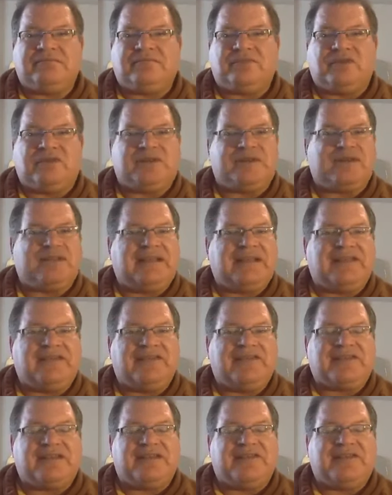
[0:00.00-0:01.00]
look to get
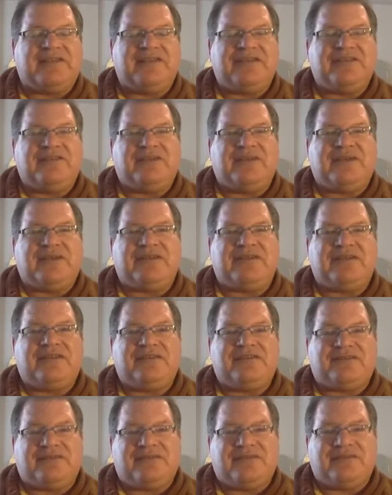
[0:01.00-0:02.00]
yourself into a
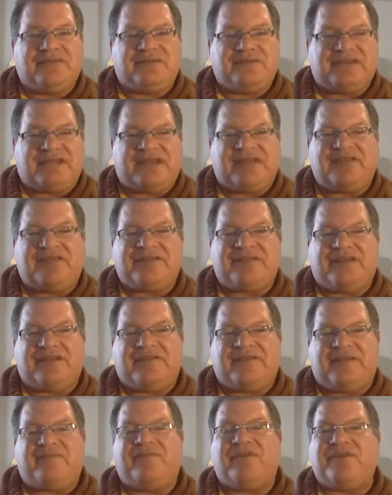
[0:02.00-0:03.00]
rent-to-own, set
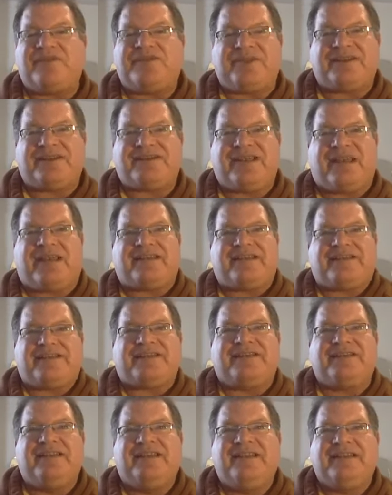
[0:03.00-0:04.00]
yourself up for
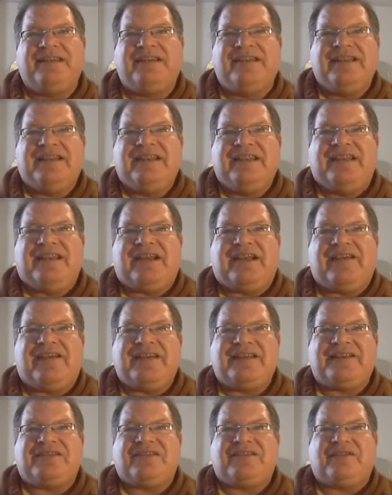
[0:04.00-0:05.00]
success. All
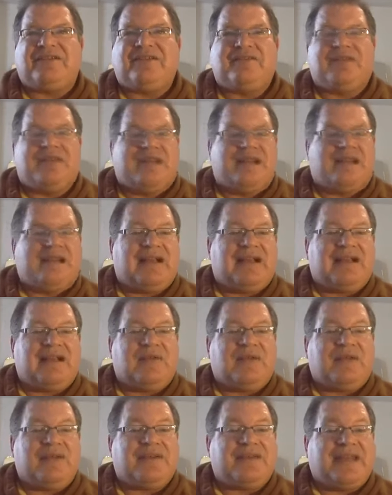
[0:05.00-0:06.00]
right, so I
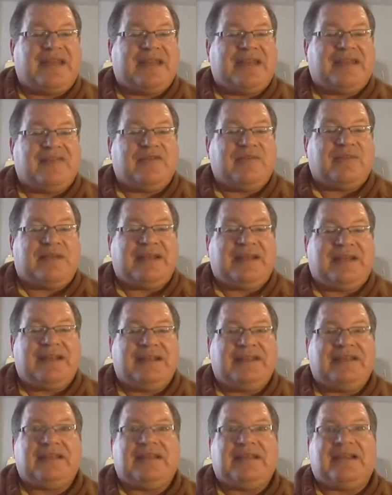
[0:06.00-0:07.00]
want to thank everybody.
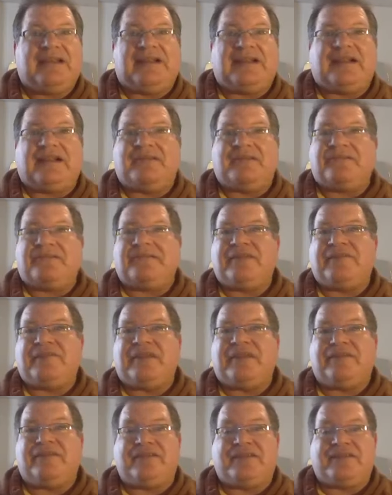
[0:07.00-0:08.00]
If
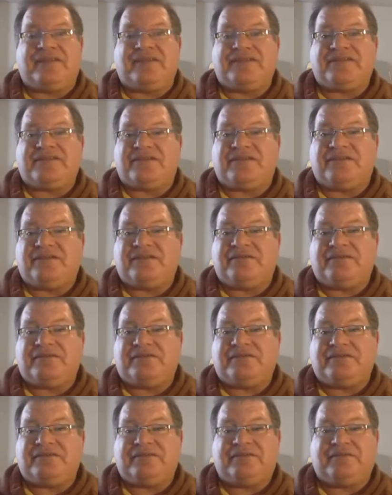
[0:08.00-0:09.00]
you haven't done so,
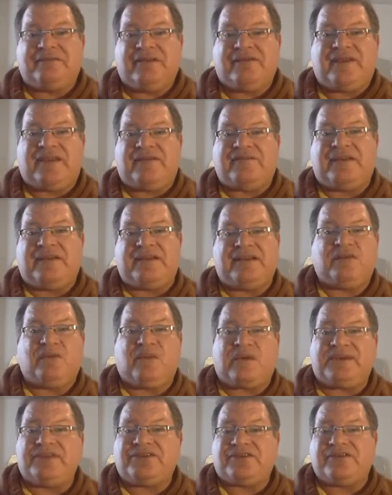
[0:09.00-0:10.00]
if you have any
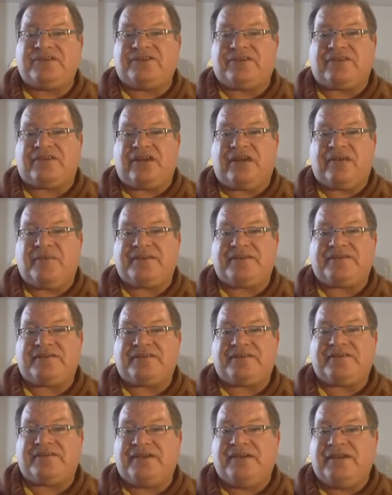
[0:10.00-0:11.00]
questions or
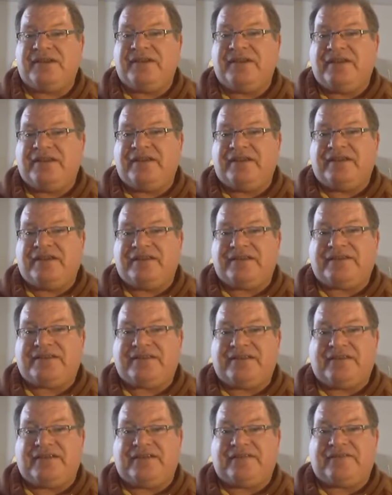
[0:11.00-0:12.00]
comments, let's
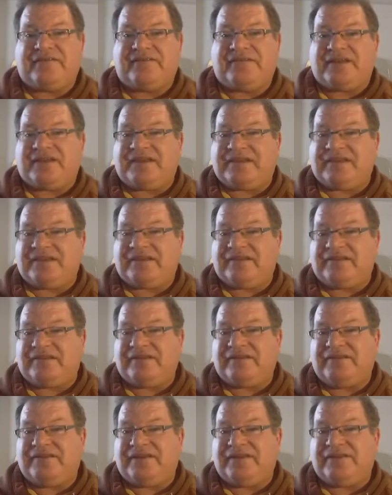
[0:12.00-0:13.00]
see if I can
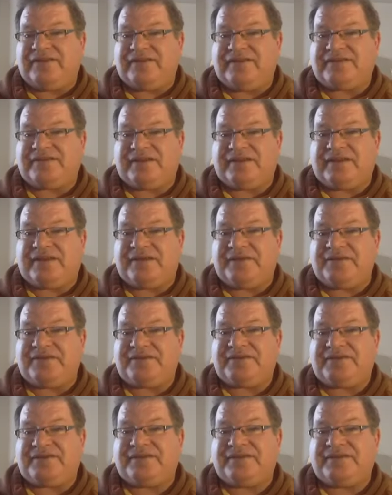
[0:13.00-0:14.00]
figure this thing
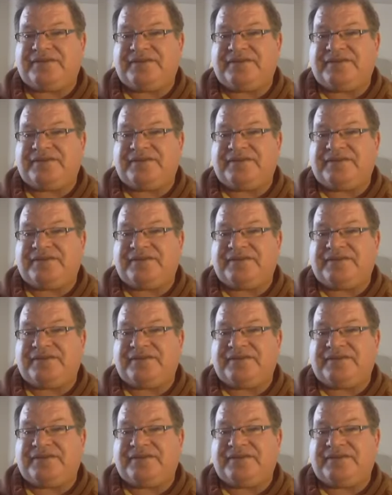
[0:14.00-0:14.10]
out.